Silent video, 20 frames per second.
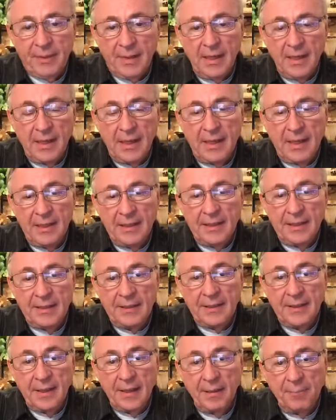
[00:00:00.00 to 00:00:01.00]
uh,
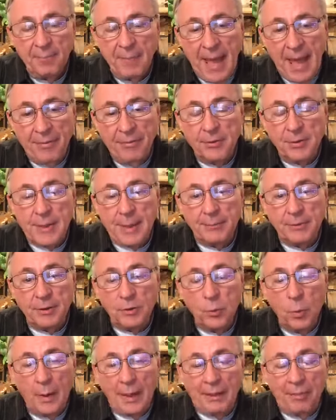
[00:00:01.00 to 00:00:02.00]
in uh, Matthew chapter
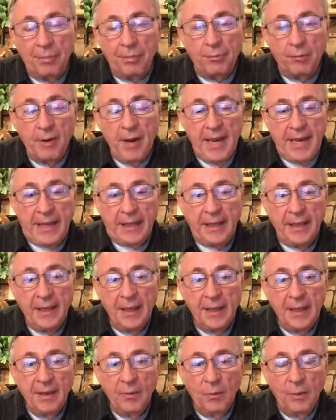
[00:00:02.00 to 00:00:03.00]
23
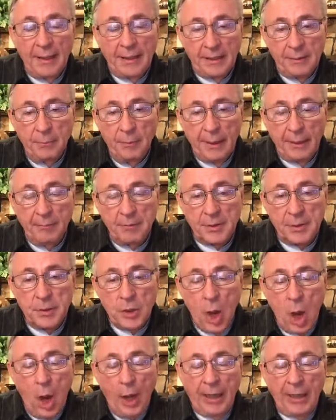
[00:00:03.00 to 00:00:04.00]
when he, when he was
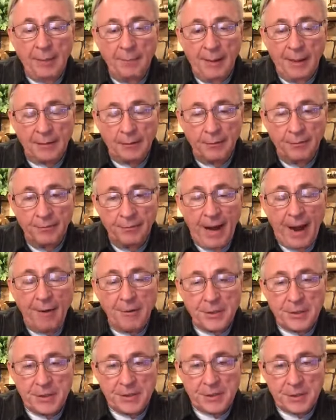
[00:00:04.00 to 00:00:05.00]
talking about the
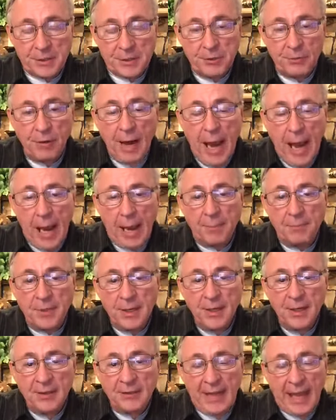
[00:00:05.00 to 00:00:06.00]
Pharisees and the scribes,
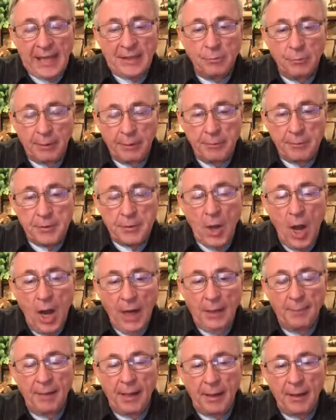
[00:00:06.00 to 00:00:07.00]
that's what he was
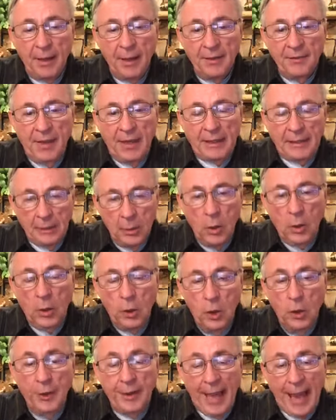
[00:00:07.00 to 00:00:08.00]
talking about. They look
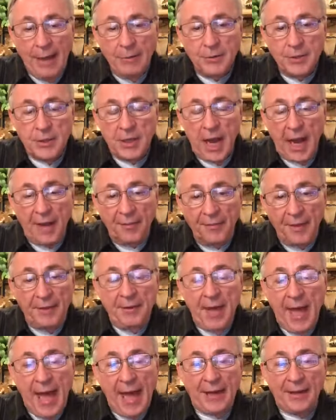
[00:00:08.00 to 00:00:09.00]
good outside. They
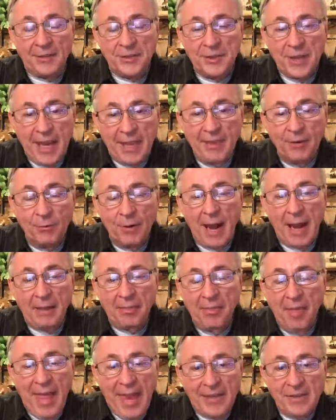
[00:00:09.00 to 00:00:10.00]
know how to say the right
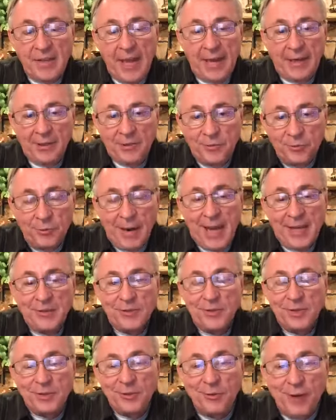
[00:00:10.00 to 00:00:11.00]
things, know how to dress
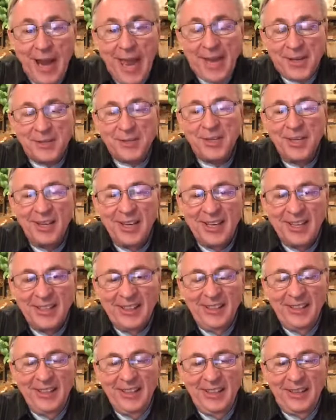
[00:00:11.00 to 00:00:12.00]
the dress.
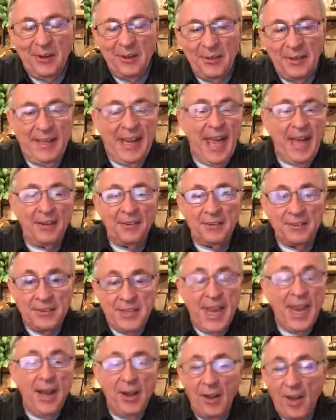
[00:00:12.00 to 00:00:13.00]
You know, they know how to
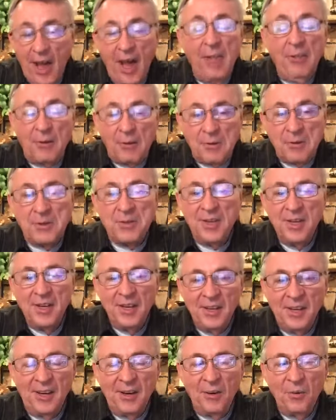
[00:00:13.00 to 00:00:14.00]
tell others
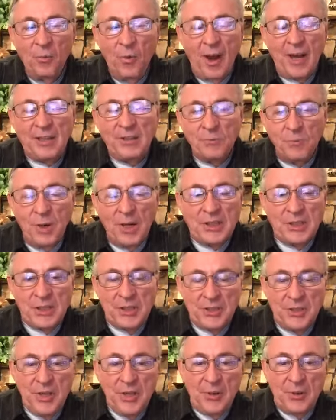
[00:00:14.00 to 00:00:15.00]
uh, what, what to
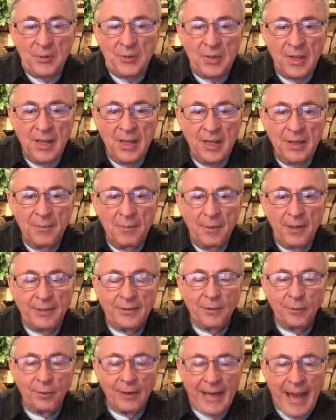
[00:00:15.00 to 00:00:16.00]
do. But
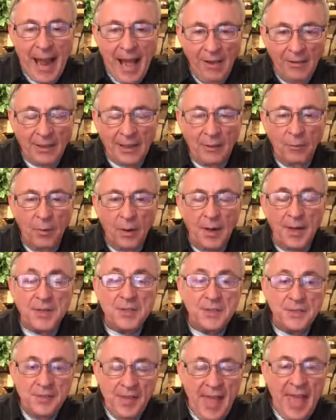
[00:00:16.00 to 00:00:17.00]
the reality
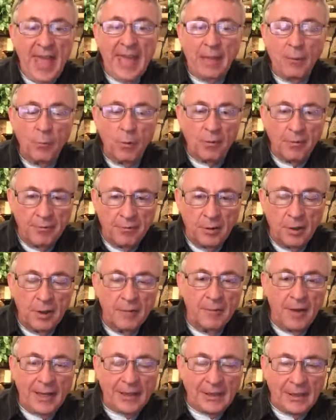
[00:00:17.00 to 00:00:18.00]
was they were full
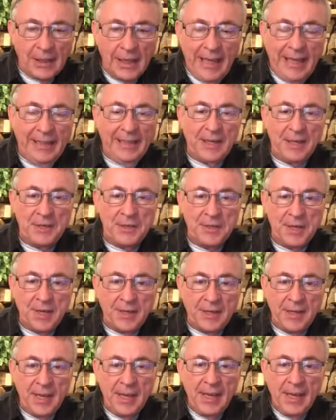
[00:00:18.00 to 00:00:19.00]
of uncleanness
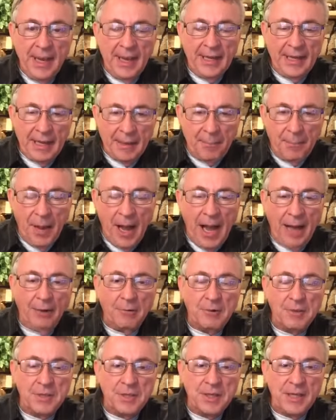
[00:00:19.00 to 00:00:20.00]
and, and
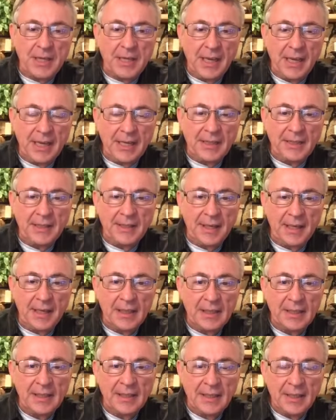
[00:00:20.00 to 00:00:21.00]
hypocrisy and uh,
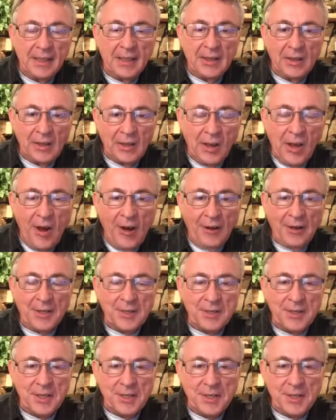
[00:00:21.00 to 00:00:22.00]
uh,
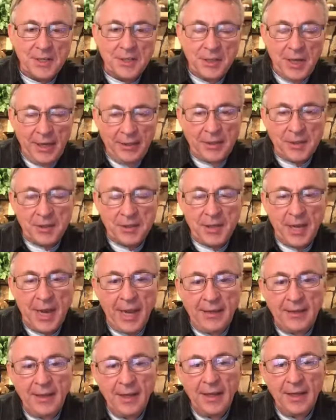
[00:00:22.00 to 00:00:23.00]
lawlessness. And Jesus
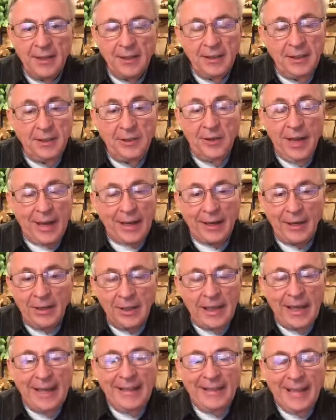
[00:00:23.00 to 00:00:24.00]
said, you got to
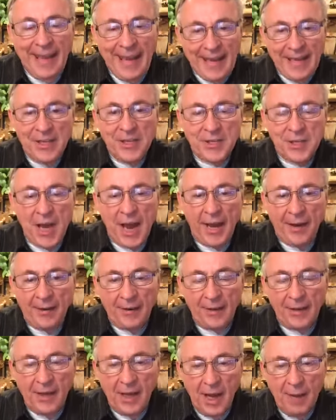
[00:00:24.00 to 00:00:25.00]
clean the inside of
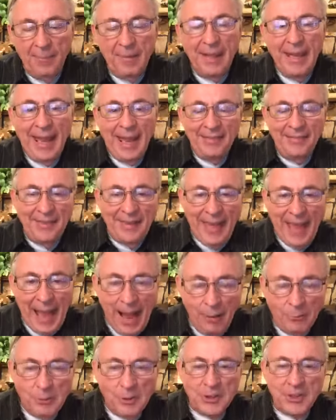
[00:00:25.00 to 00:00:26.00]
the cup, and the
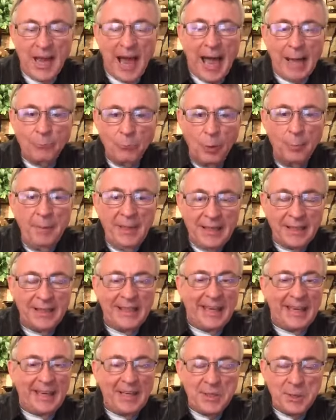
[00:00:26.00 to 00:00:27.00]
outside will be
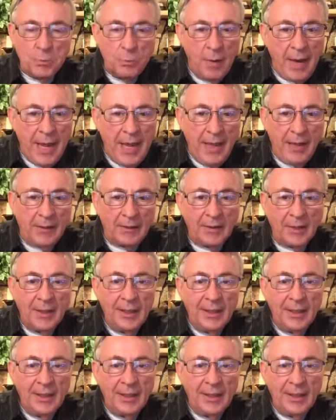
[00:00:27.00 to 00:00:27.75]
clean as well.